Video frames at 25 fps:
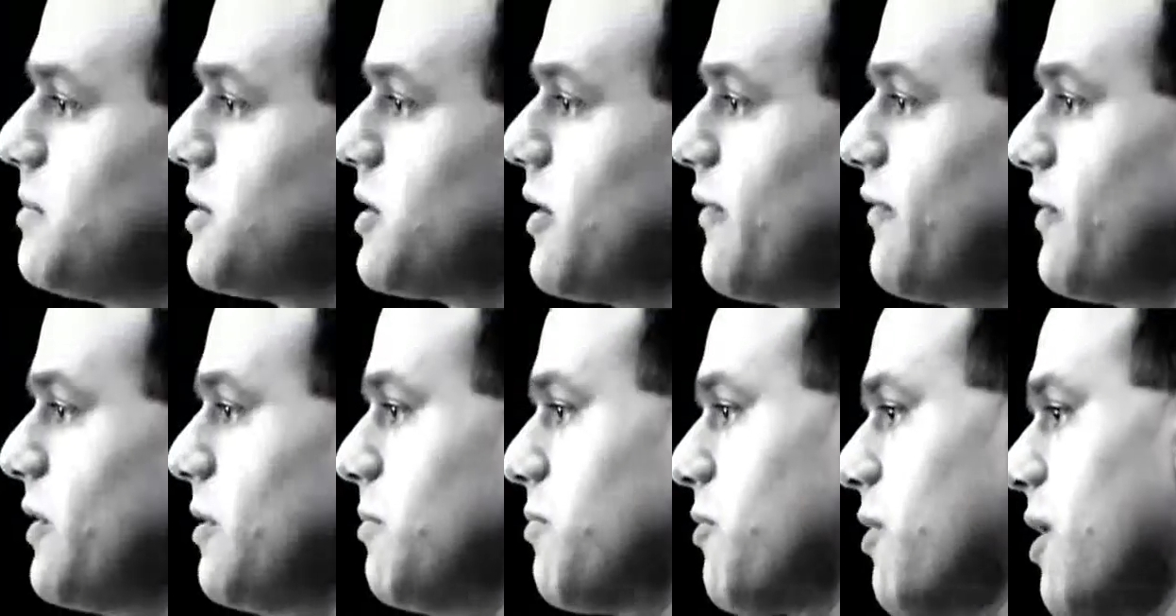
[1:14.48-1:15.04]
comes
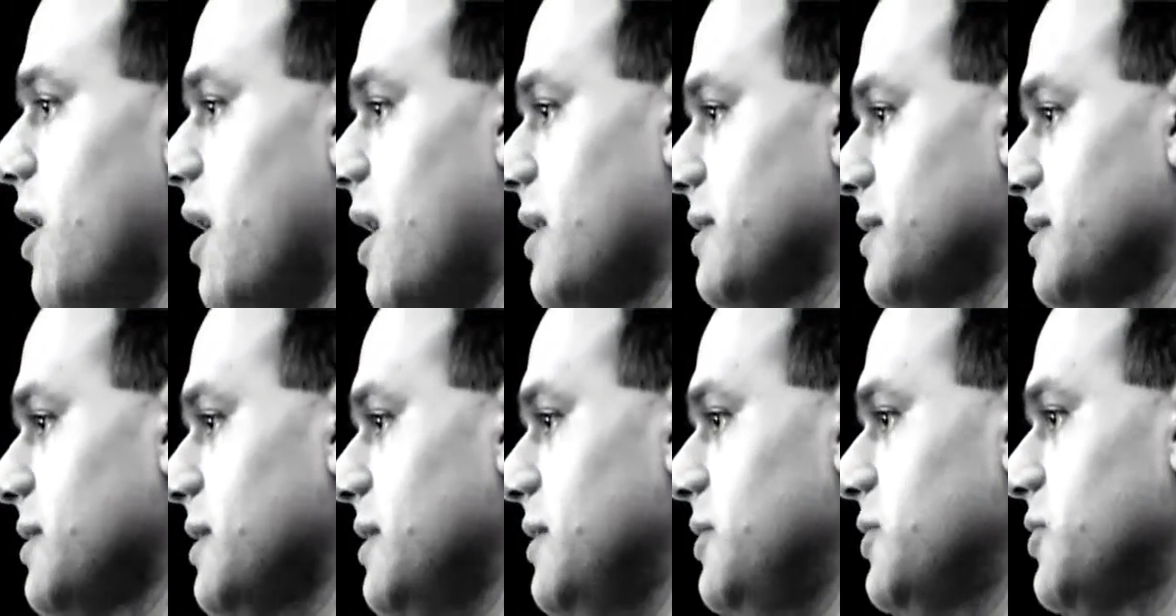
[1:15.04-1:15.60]
off the
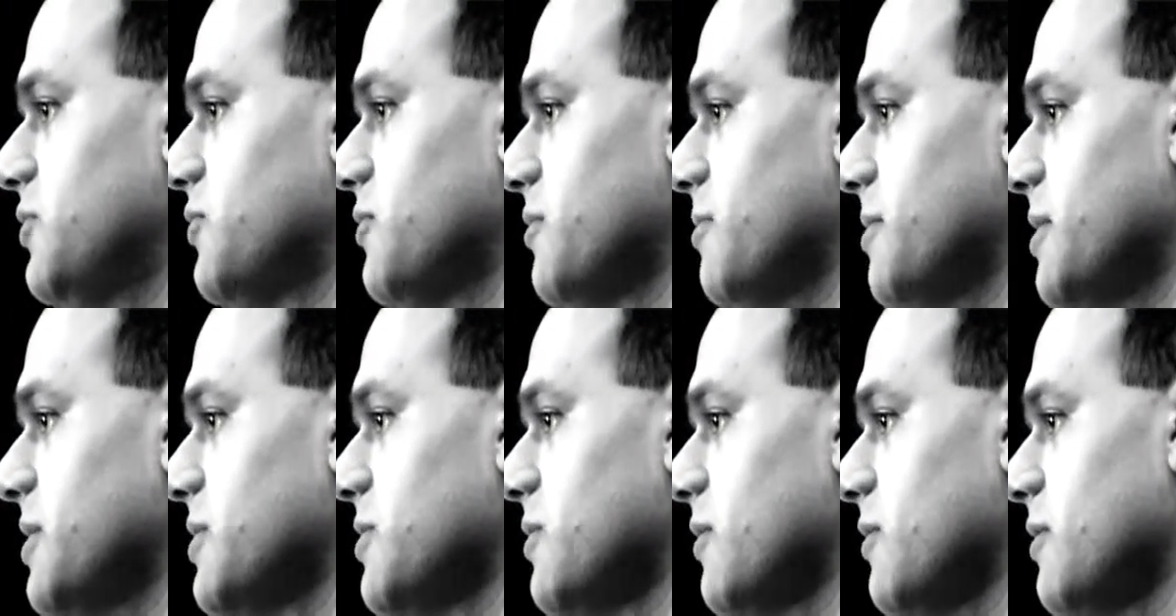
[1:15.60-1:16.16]
brass
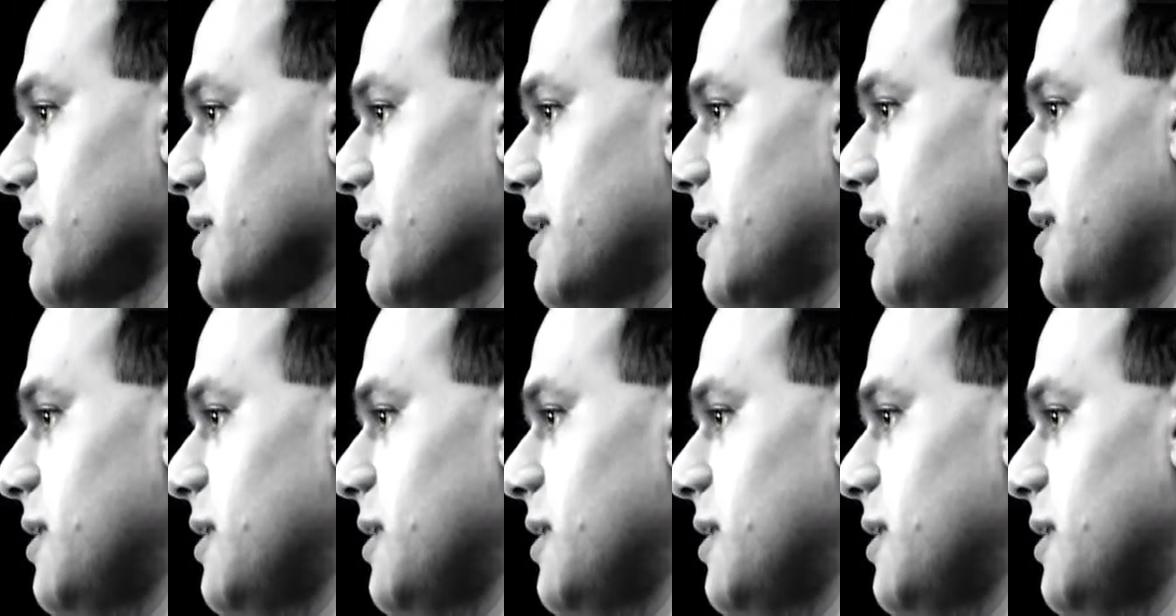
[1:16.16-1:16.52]
instruments on the